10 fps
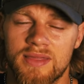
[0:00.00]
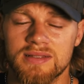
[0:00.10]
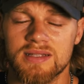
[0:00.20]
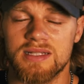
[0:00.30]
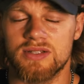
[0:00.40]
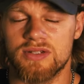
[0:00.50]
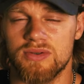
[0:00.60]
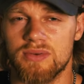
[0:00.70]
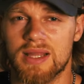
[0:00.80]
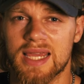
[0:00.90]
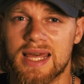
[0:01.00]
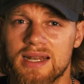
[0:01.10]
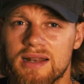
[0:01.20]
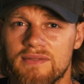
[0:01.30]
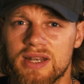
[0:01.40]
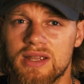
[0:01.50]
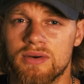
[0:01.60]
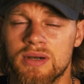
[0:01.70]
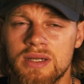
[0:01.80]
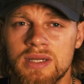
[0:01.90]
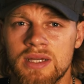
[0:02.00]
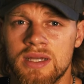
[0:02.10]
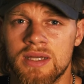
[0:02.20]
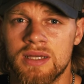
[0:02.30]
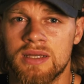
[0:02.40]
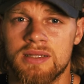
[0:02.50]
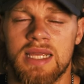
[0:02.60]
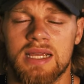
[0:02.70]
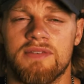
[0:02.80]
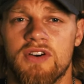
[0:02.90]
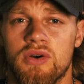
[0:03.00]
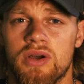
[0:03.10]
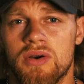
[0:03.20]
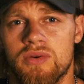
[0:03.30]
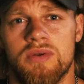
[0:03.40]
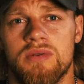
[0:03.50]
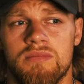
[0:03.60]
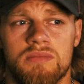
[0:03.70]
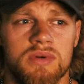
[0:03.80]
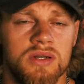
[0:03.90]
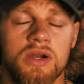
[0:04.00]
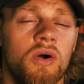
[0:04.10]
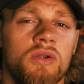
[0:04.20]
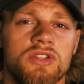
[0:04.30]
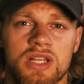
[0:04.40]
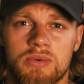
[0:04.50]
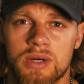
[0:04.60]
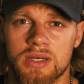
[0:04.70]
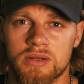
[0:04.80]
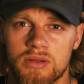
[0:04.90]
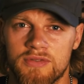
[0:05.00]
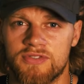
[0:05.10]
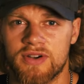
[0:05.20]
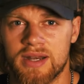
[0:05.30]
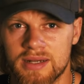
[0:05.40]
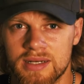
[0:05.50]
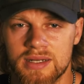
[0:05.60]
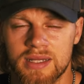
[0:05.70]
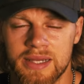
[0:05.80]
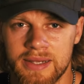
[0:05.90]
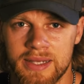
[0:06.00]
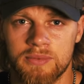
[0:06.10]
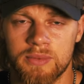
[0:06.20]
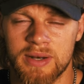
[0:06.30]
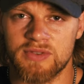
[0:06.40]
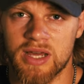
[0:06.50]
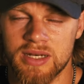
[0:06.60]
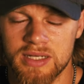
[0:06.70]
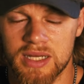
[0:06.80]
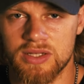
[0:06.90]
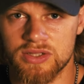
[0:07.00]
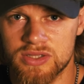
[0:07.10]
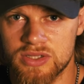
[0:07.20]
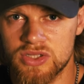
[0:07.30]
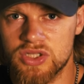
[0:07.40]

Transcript: things I need to do, like edit a video, take a photo, call someone, call a friend. And when I've done it, I just